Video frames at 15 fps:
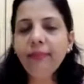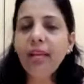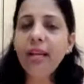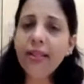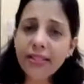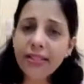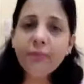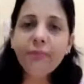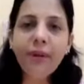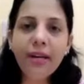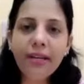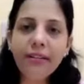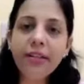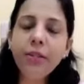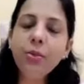it is
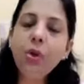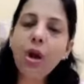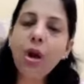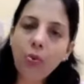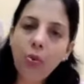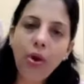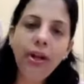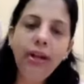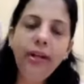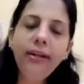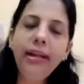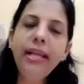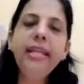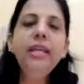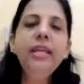better to avoid
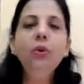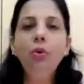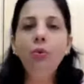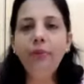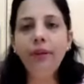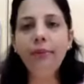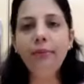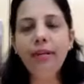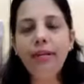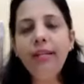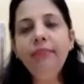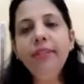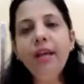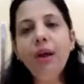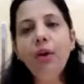any home remedy
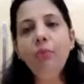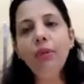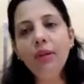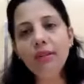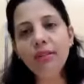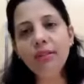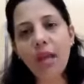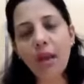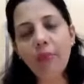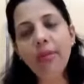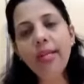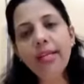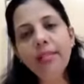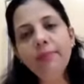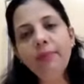without, because
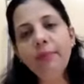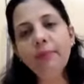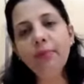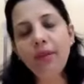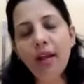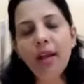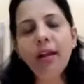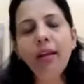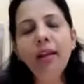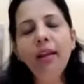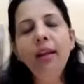nowadays people are